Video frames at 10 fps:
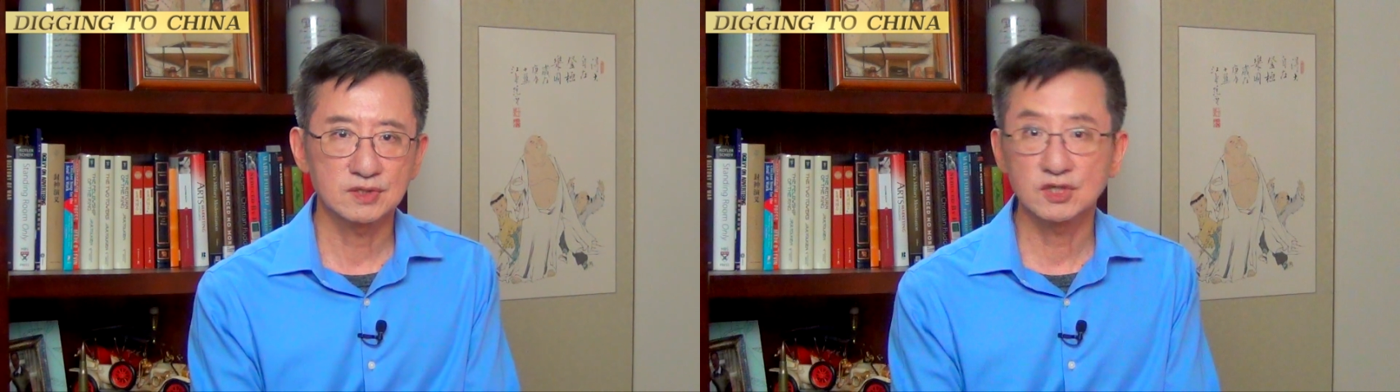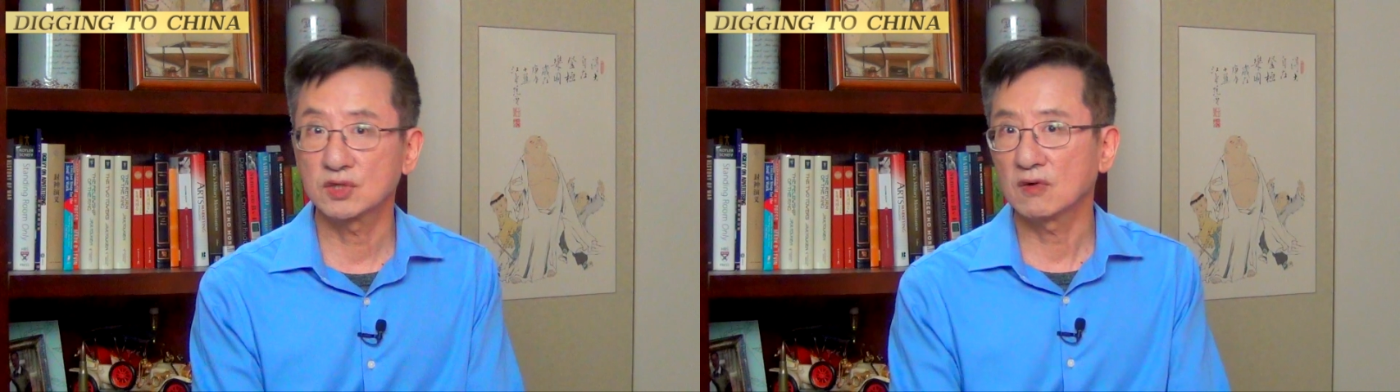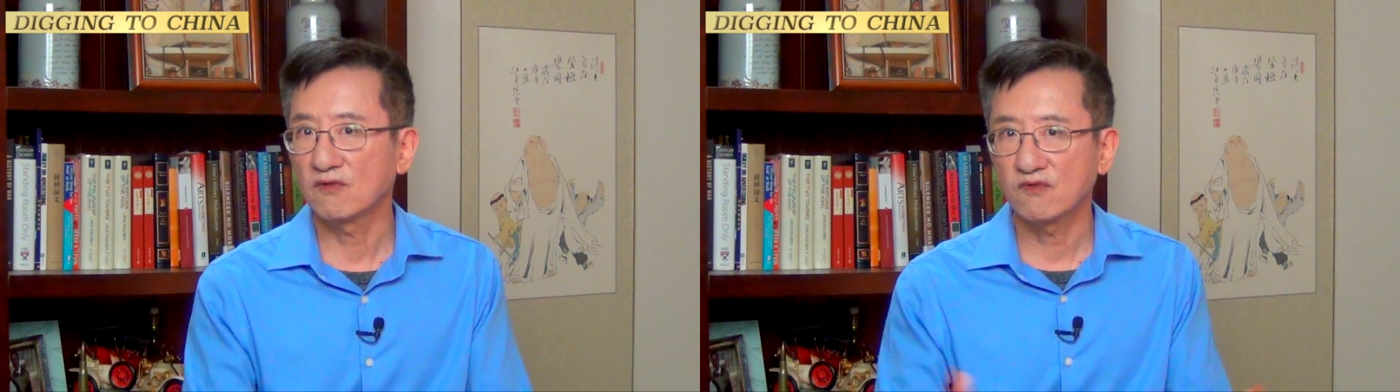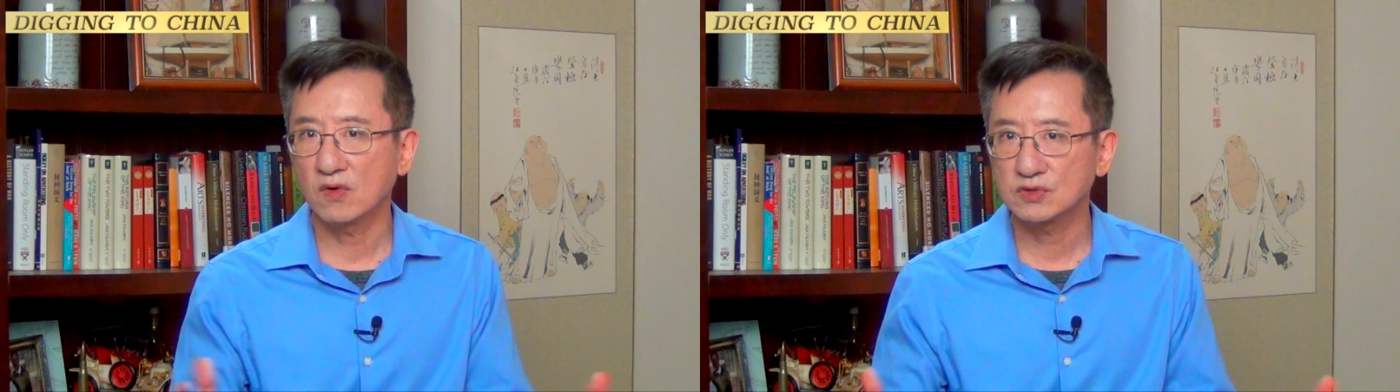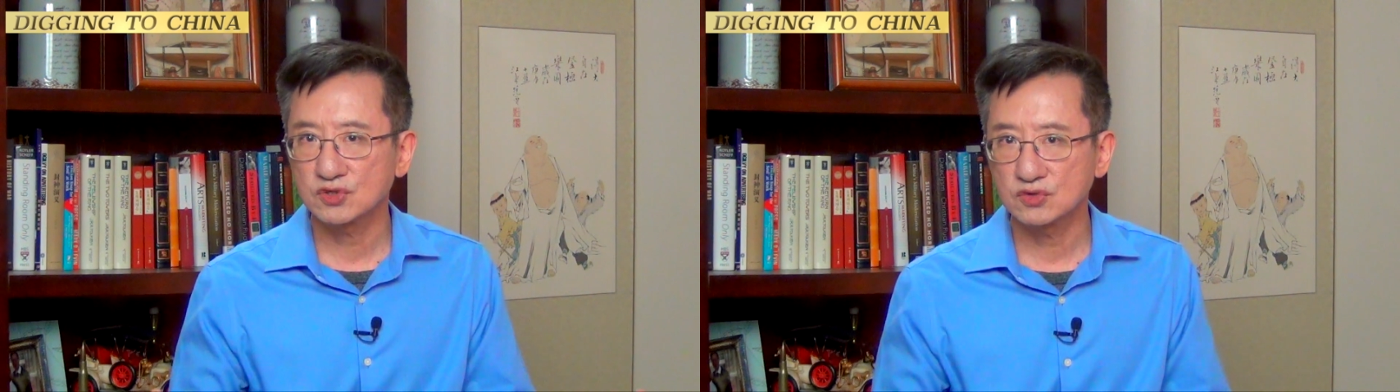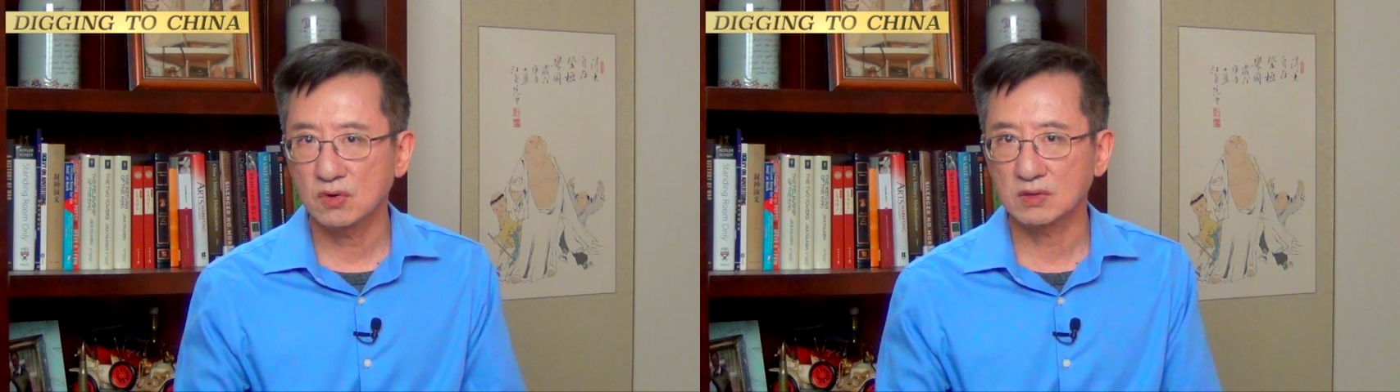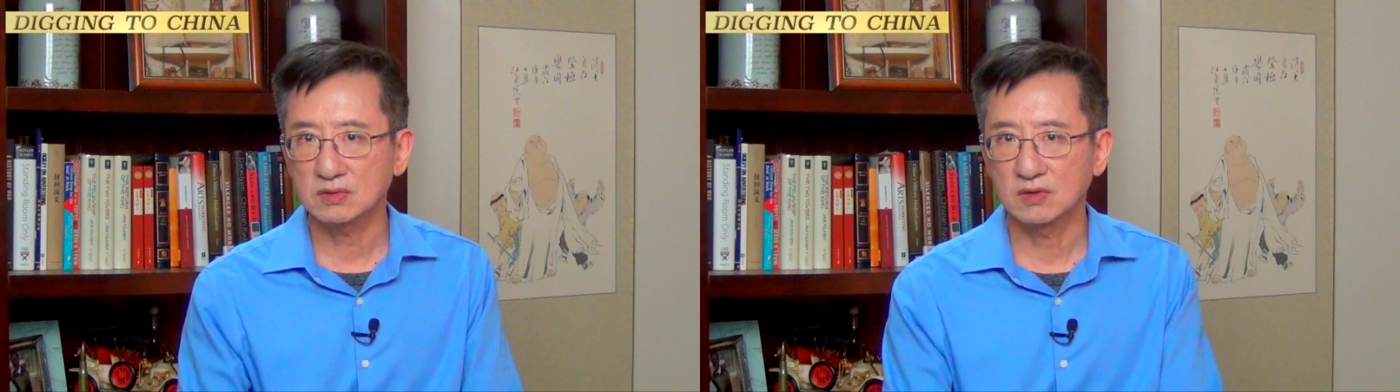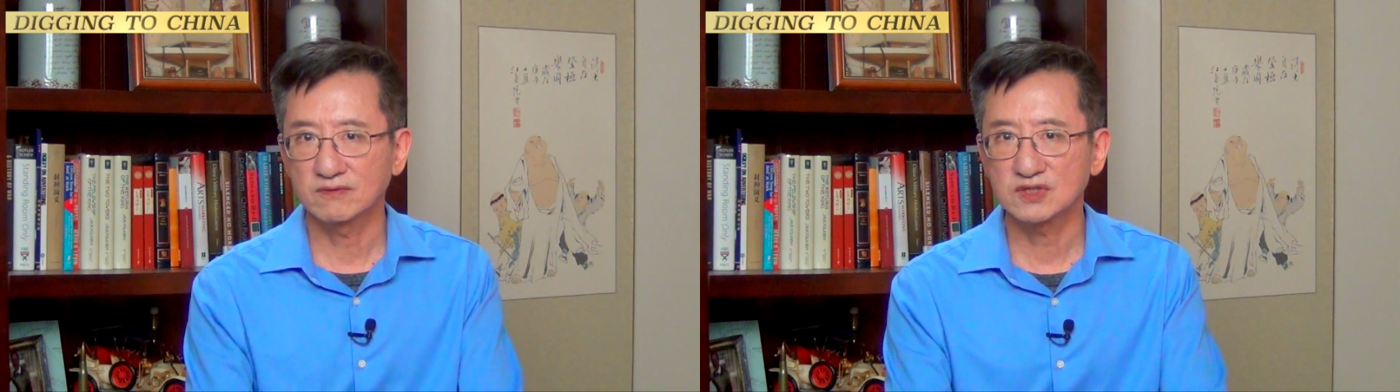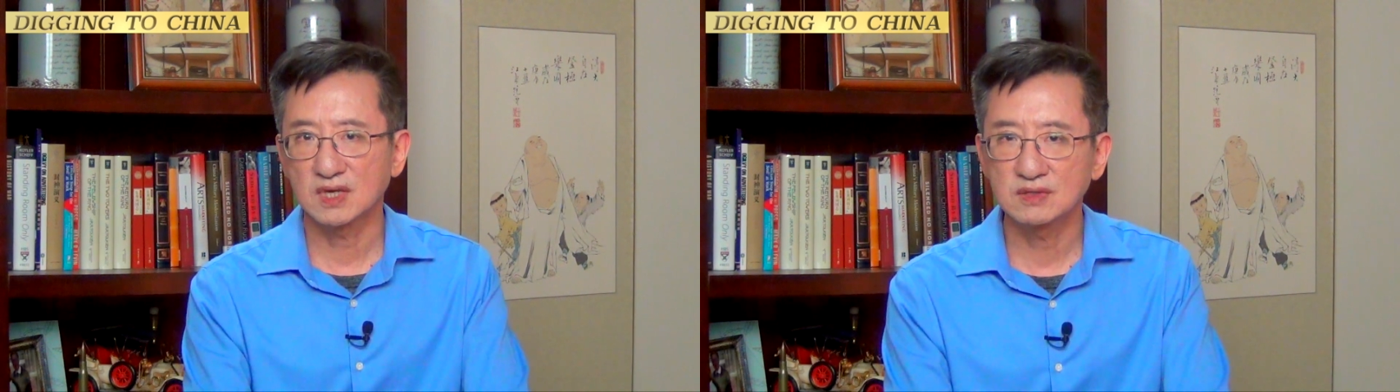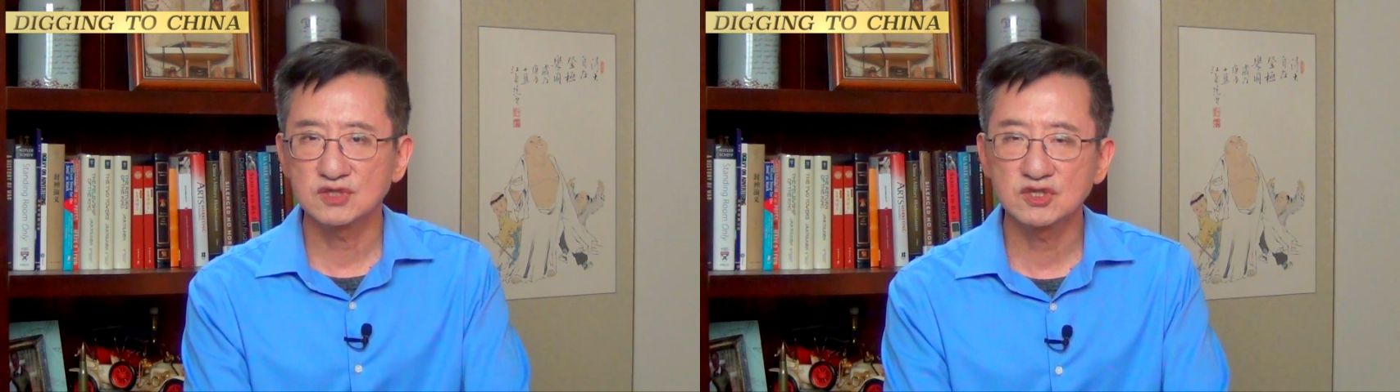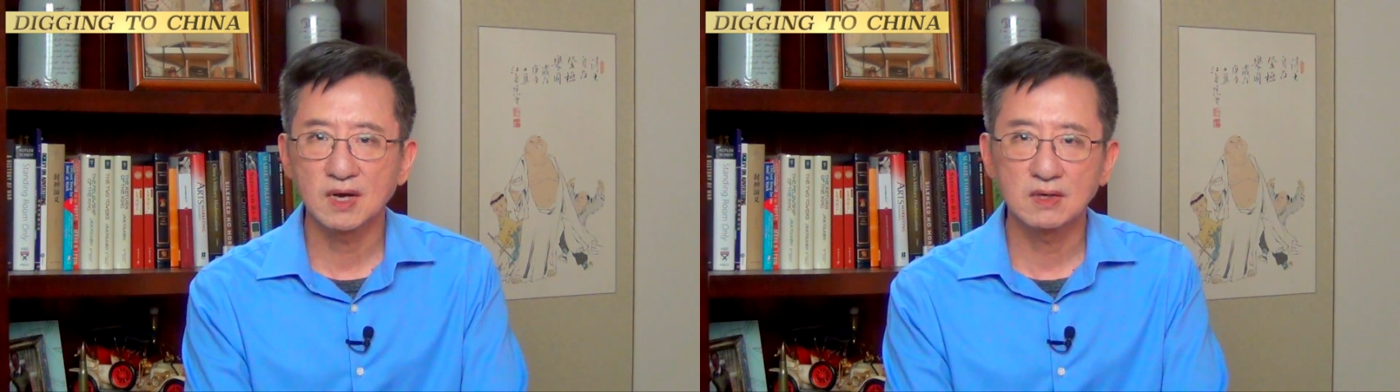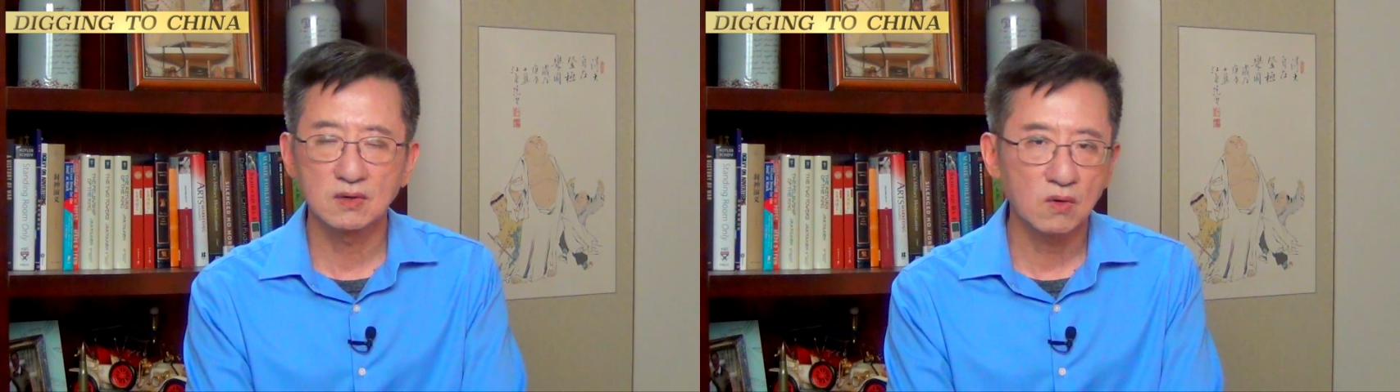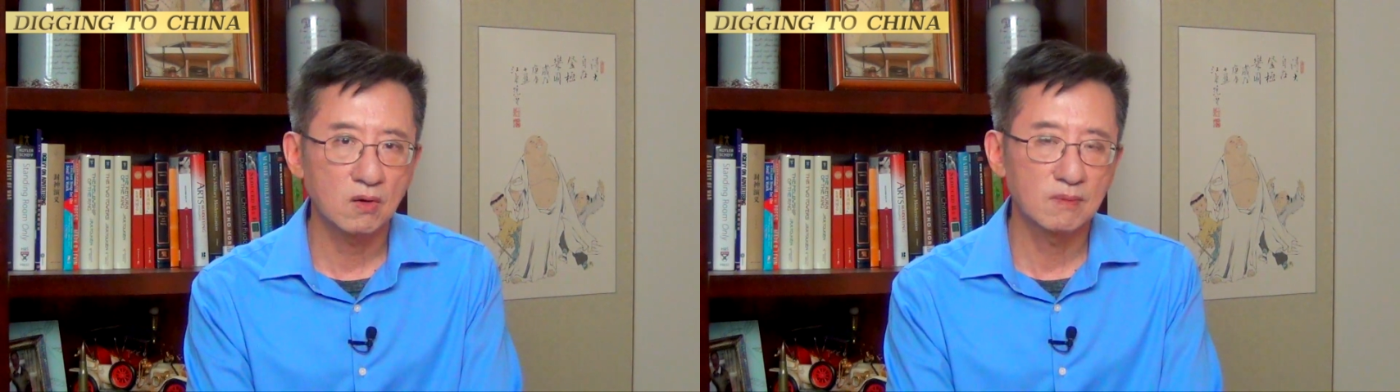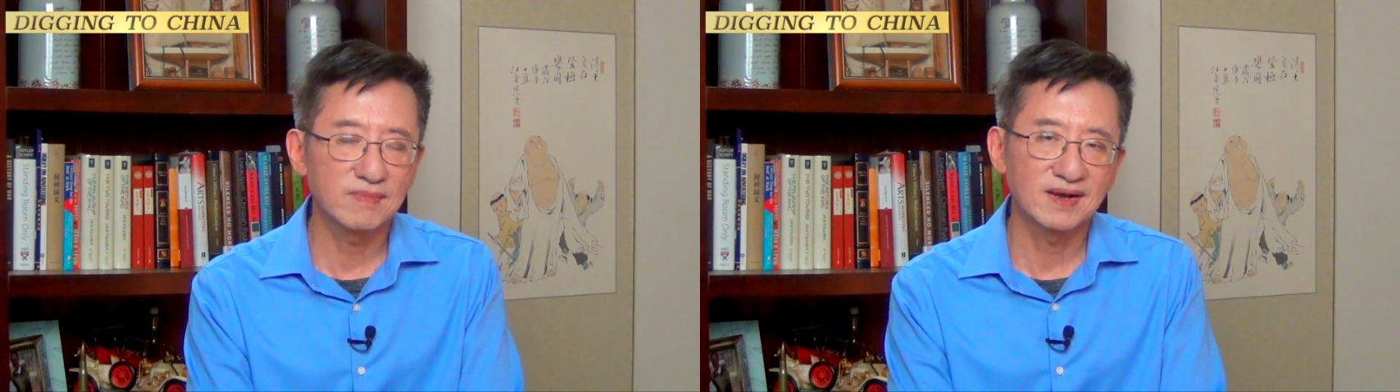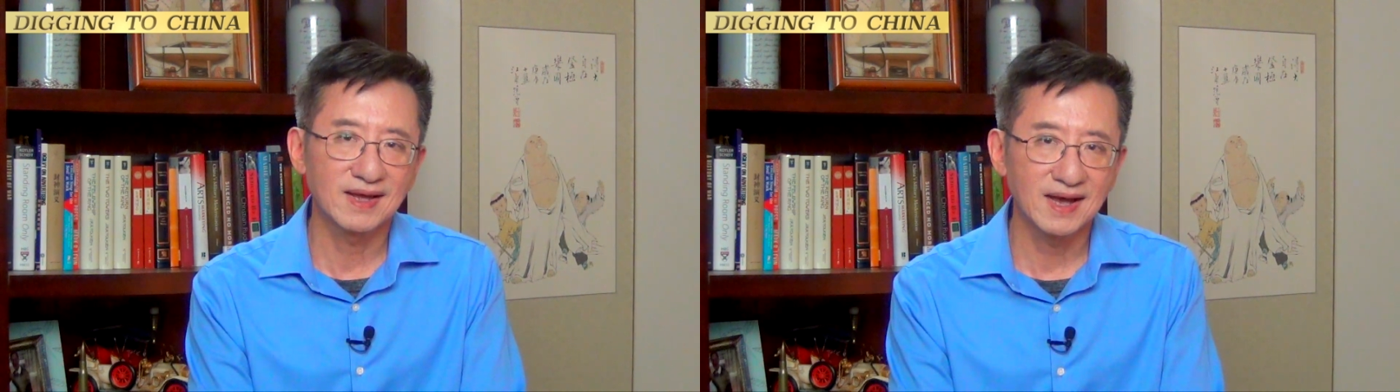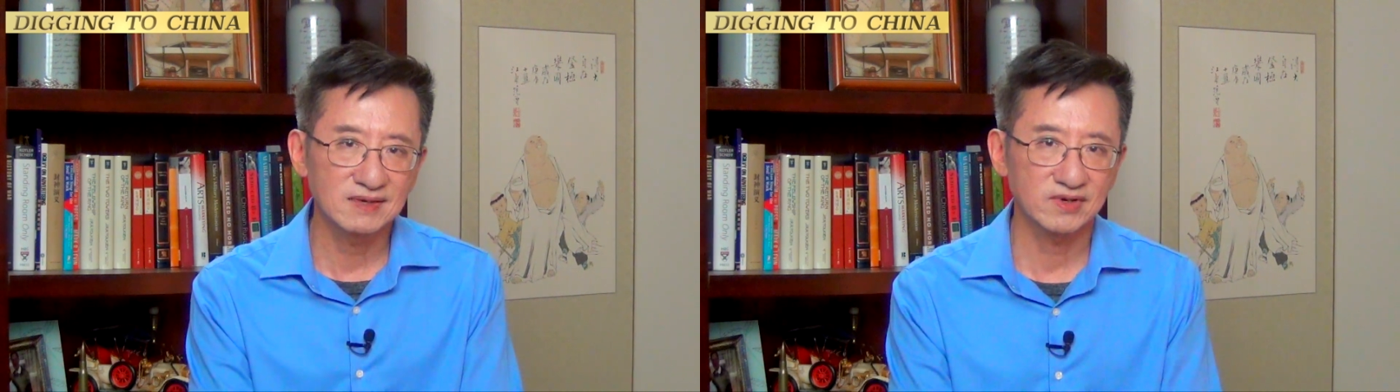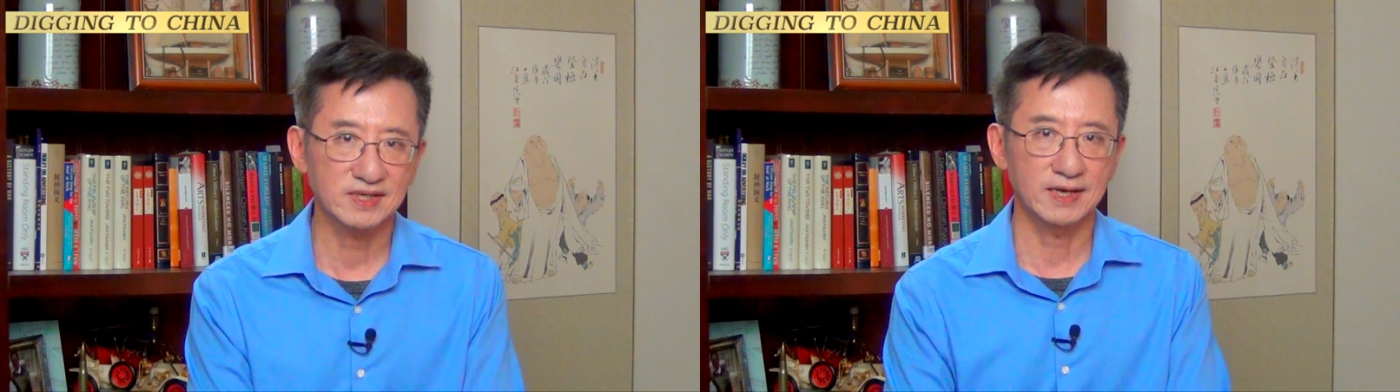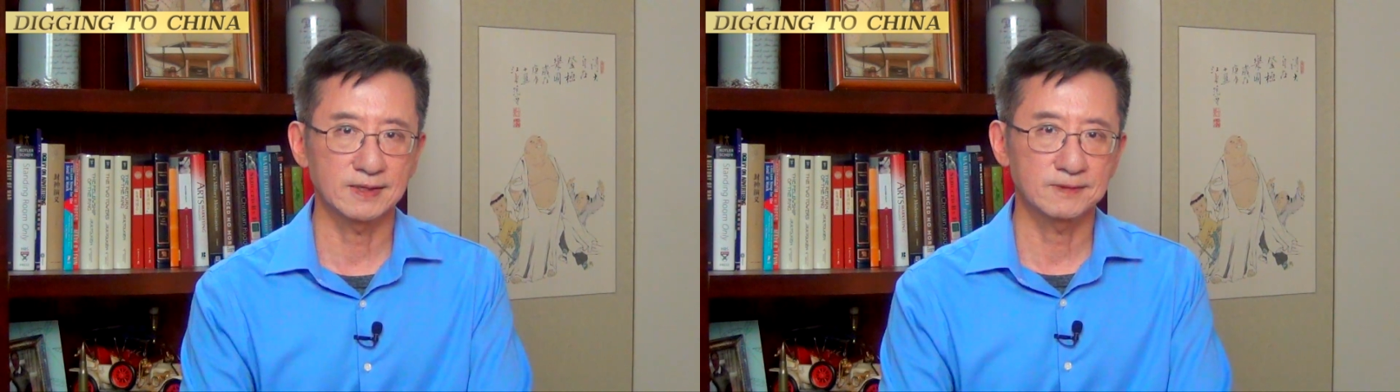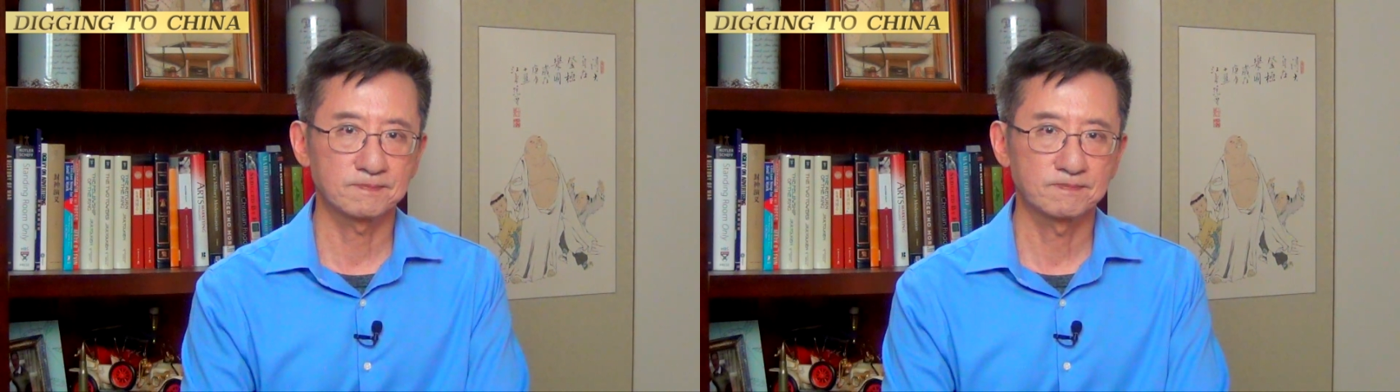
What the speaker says: still fall short of sunshine law many advocated.